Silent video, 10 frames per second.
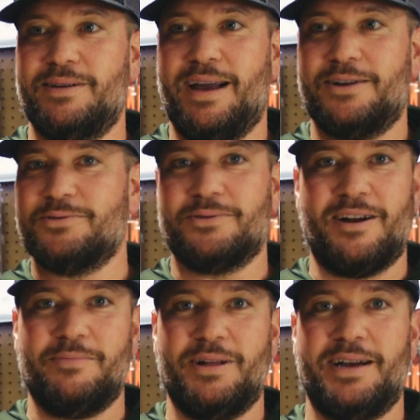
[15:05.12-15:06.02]
a natural
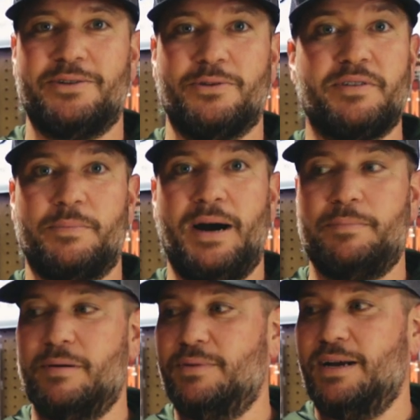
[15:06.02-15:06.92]
ground blind or even a
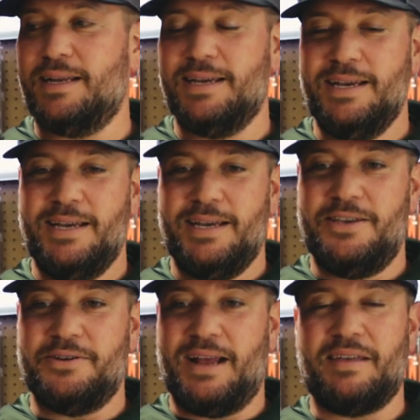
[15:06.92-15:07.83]
pop-up blind,
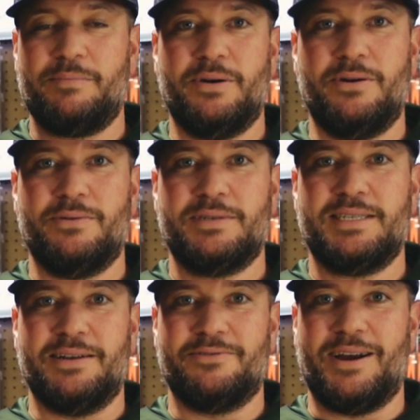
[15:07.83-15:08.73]
you can have that bow
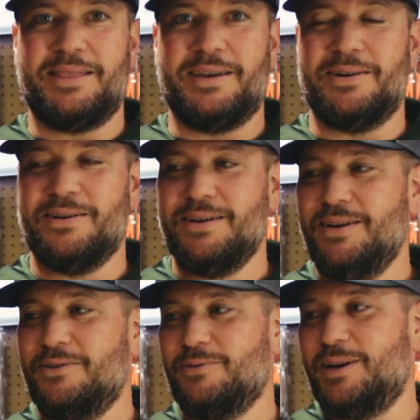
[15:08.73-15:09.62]
sitting right there,
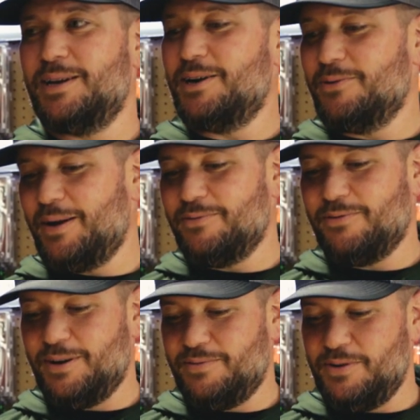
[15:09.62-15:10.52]
ready to go right in
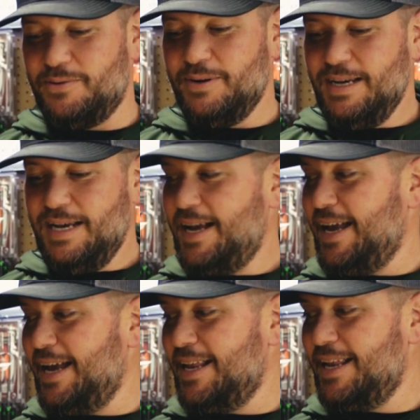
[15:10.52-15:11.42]
front of you.
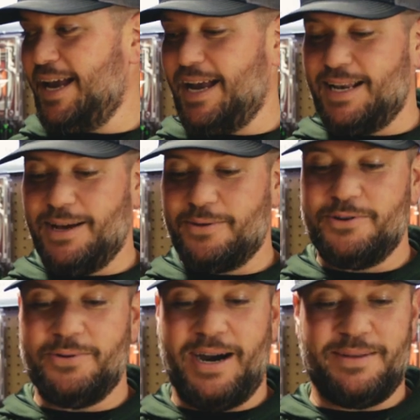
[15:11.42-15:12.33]
And another
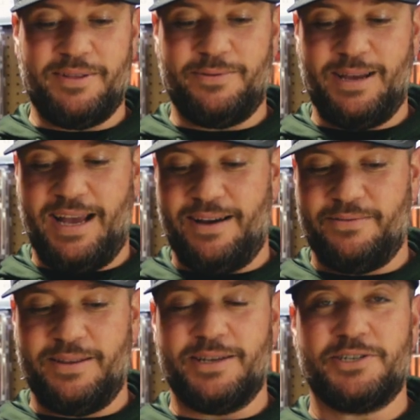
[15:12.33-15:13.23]
new item that we
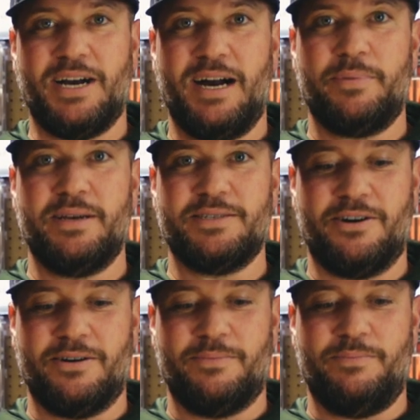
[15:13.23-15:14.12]
have in the shop is
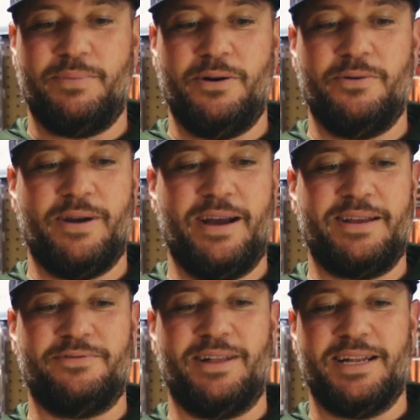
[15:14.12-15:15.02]
our Bow
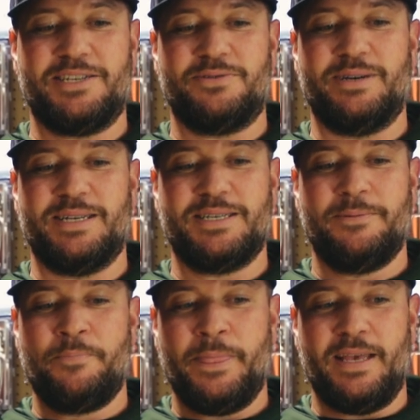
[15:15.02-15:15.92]
Ready Fletch, which
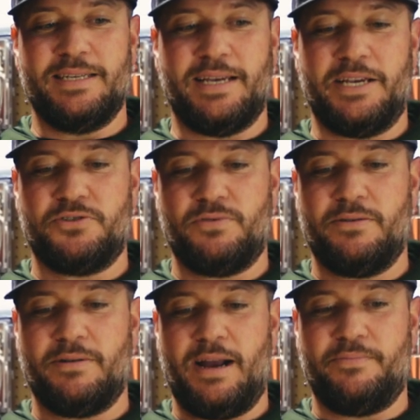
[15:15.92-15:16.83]
is a
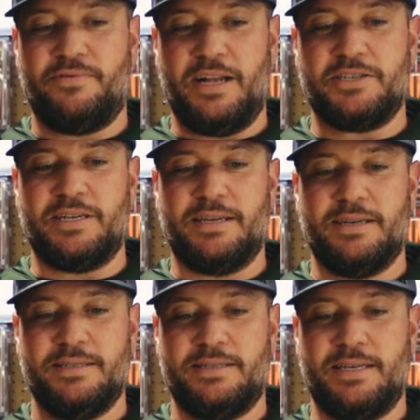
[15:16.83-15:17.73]
shrink wrap fletching
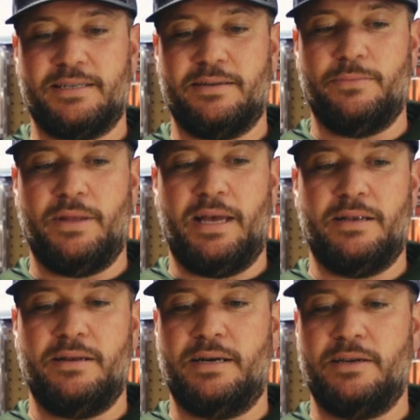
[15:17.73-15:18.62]
system
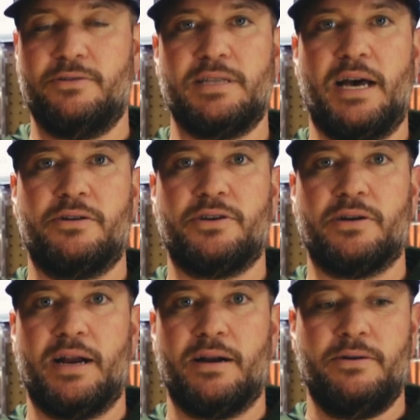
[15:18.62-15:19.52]
that you slide onto
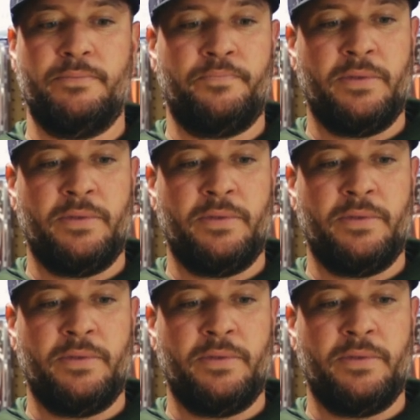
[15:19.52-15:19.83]
your arrow